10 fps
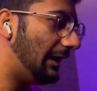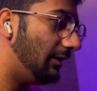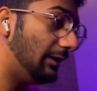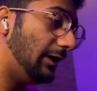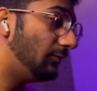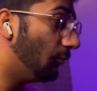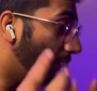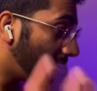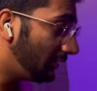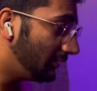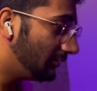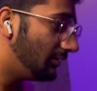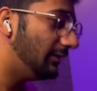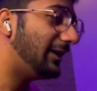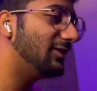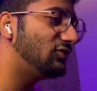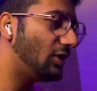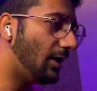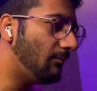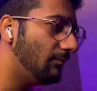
and it worked like a charm.